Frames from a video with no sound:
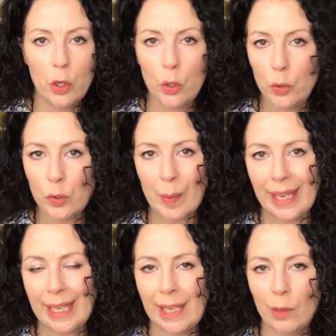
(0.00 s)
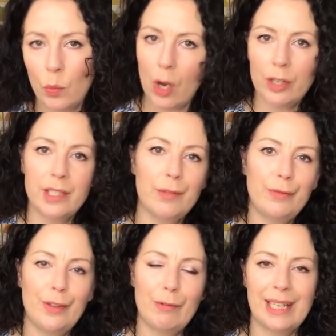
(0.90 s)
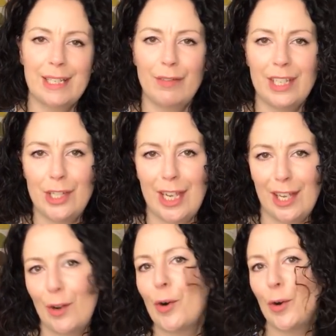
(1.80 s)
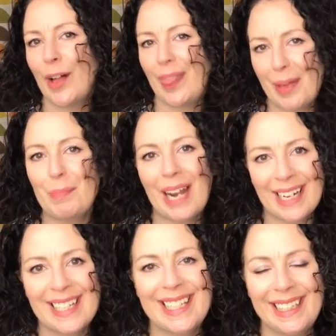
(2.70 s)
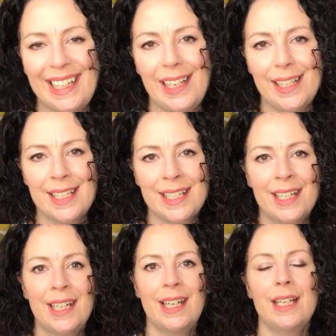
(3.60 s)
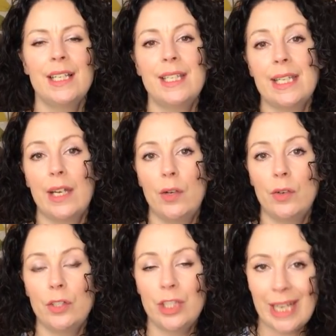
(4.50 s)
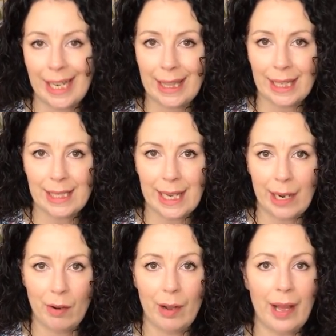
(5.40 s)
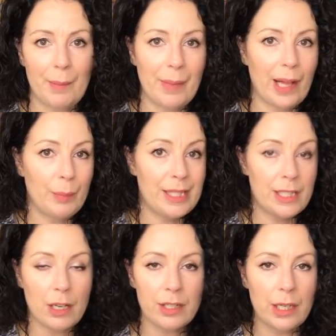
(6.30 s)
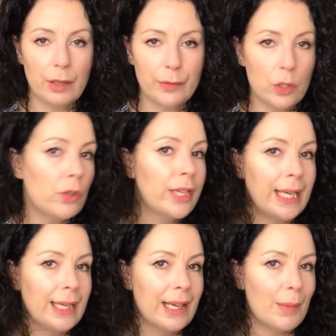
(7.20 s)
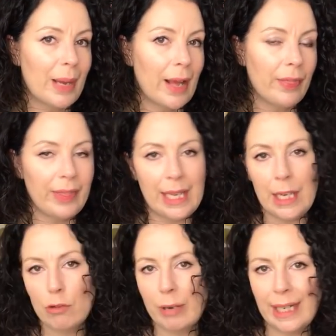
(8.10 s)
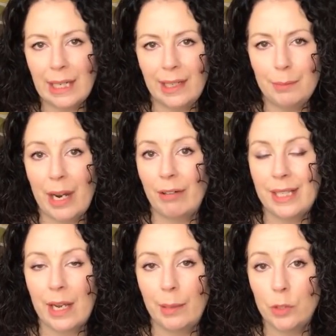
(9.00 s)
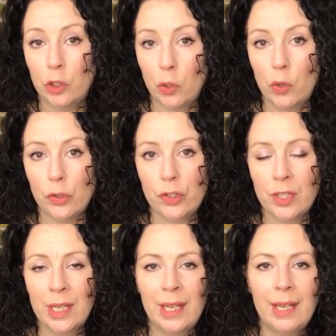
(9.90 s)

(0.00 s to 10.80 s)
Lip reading: who's making what for the rest of this year, or their plans at least. So check that out. I'll be starting off talking about the Grainline Maritime shorts.